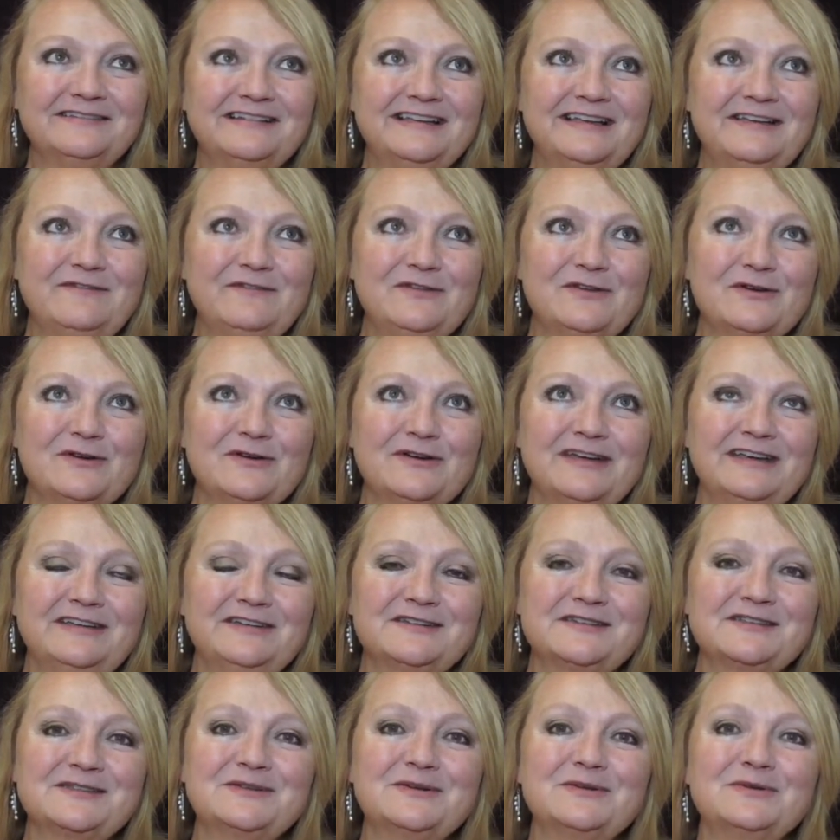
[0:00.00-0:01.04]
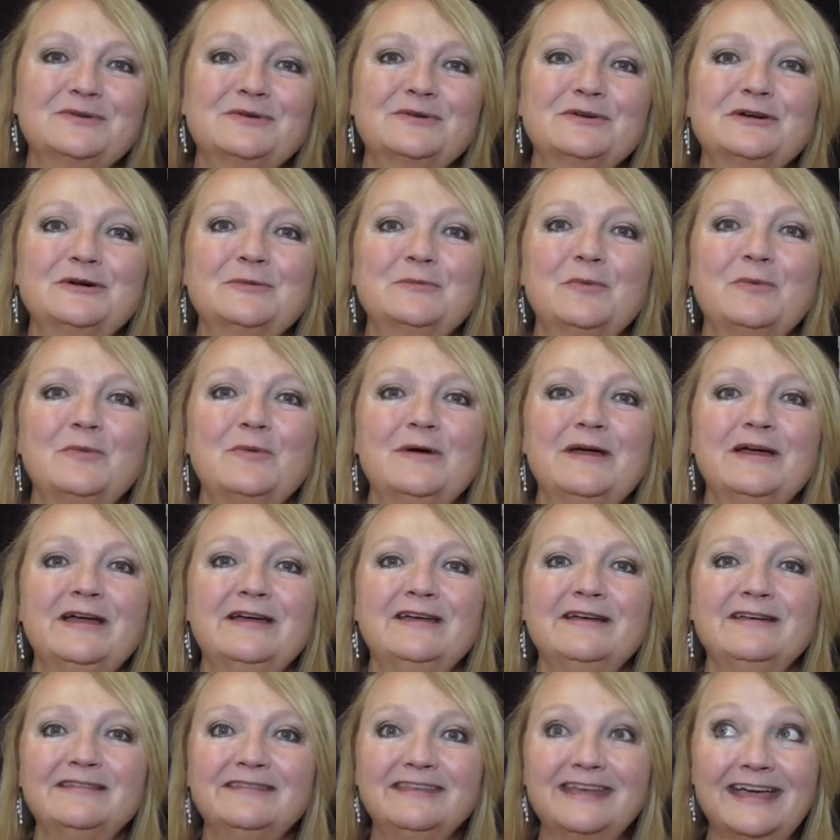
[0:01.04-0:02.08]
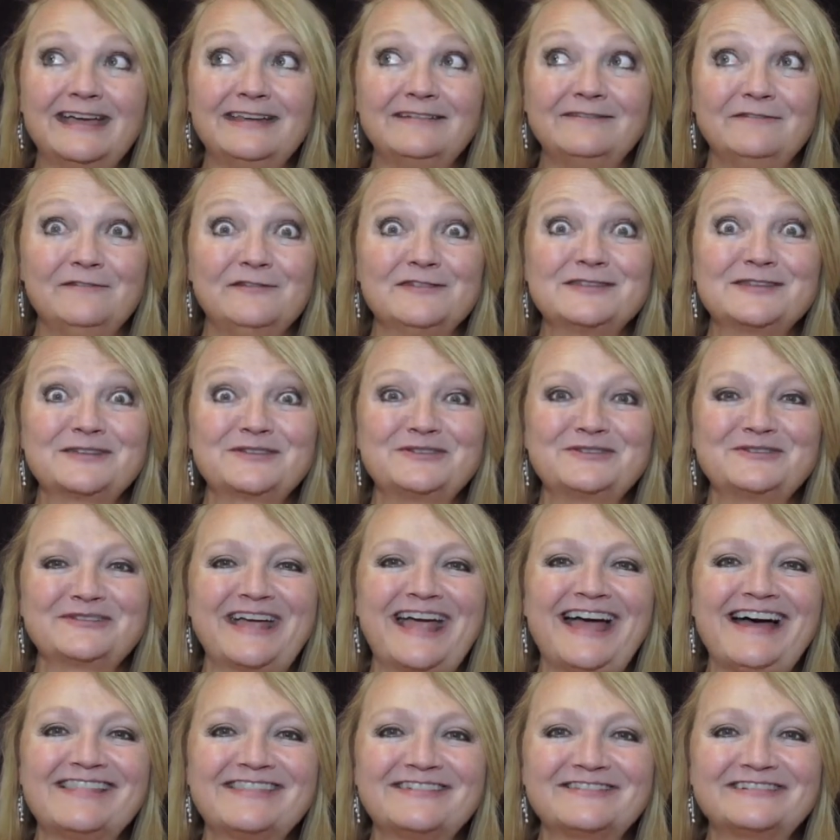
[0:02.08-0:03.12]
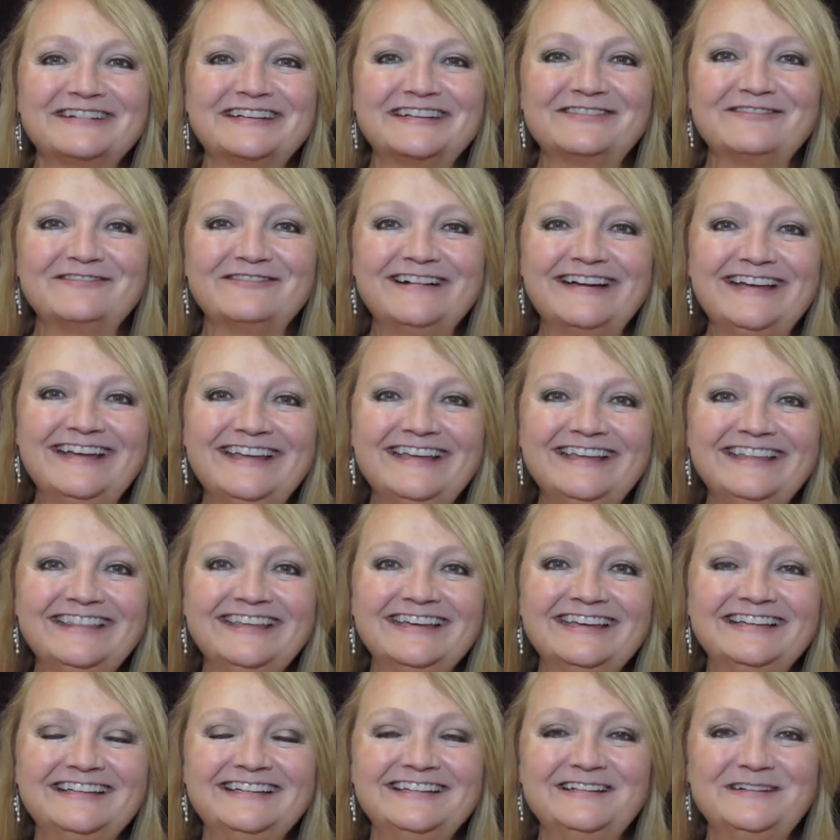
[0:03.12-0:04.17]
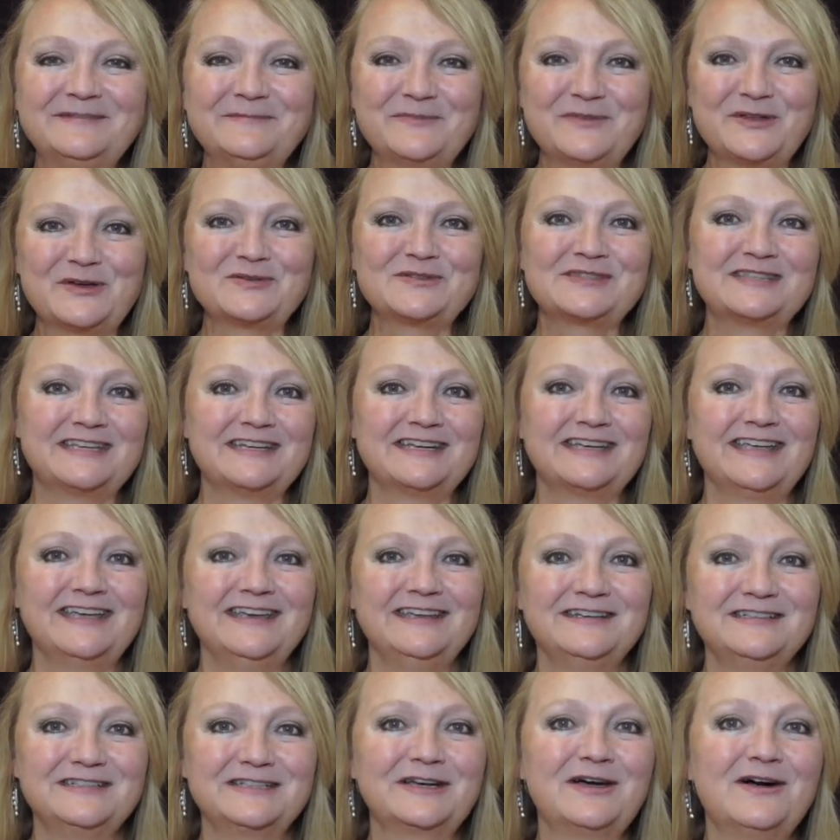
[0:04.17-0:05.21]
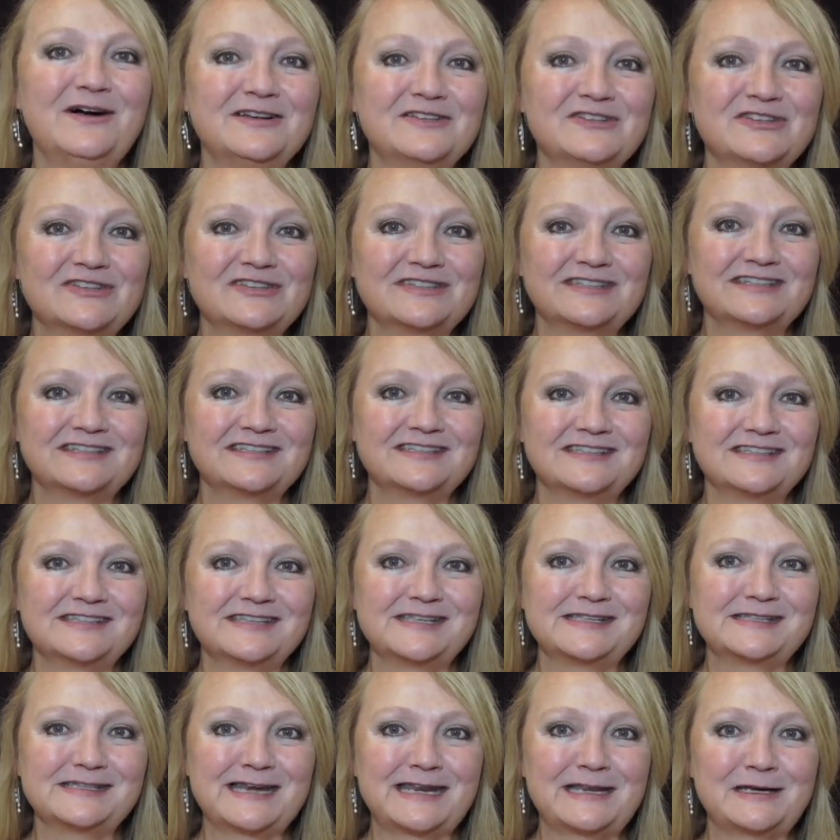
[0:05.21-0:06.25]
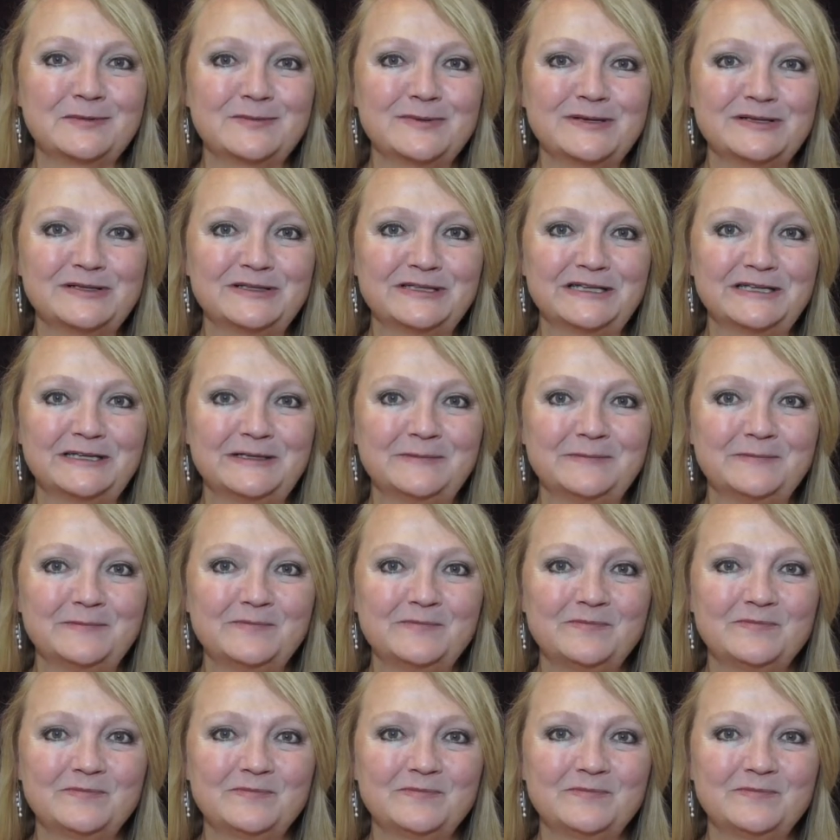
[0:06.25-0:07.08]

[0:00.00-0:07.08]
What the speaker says: if you're in a soul group with and physical gathering with those dedicated to consciousness and sustainability.